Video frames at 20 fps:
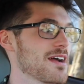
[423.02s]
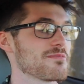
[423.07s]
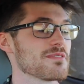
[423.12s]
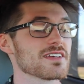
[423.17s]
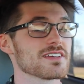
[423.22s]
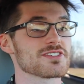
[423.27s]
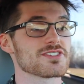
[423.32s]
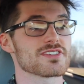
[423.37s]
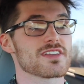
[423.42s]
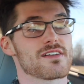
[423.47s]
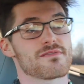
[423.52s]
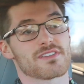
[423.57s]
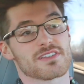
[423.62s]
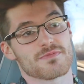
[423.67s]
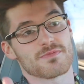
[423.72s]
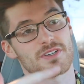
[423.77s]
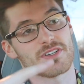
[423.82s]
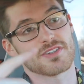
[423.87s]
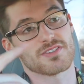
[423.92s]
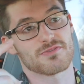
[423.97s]
I really just have
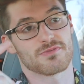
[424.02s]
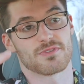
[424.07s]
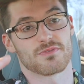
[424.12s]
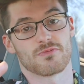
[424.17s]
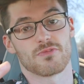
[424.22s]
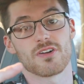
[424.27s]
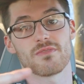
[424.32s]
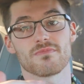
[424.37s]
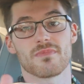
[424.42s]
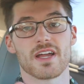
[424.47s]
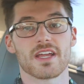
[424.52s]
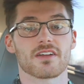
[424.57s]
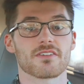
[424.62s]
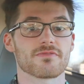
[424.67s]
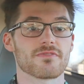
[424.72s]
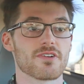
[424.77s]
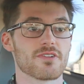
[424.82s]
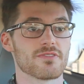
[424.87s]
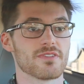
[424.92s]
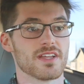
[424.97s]
experience with one
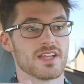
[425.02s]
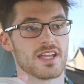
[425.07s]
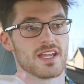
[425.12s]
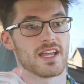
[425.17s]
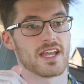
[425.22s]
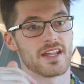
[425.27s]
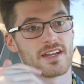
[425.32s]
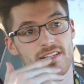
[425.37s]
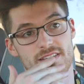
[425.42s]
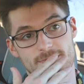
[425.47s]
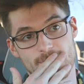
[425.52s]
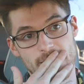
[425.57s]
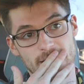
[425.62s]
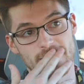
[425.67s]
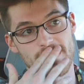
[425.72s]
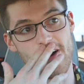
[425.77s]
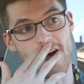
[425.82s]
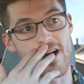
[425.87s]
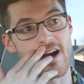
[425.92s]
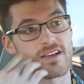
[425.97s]
microphone, and it's
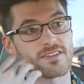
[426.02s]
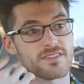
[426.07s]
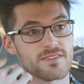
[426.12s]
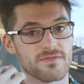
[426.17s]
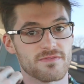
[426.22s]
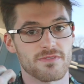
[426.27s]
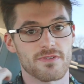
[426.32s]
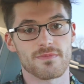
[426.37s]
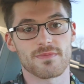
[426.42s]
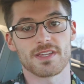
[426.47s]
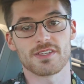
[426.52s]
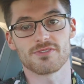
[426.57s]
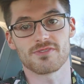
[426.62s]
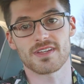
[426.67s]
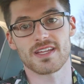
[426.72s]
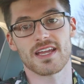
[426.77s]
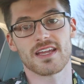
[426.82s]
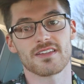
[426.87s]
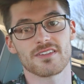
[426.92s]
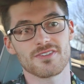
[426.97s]
been awesome for me. You
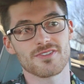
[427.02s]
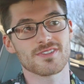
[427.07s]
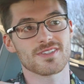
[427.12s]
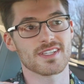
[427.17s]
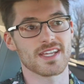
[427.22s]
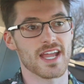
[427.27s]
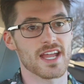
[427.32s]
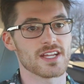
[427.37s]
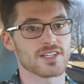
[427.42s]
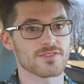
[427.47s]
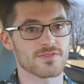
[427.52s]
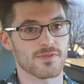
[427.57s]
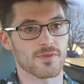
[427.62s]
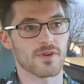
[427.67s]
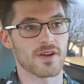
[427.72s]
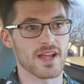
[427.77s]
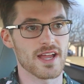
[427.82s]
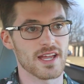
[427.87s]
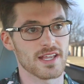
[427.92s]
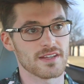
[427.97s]
can use the
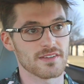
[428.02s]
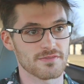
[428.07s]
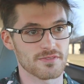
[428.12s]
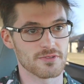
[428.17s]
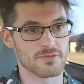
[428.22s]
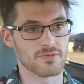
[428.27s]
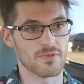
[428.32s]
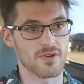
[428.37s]
H4N if you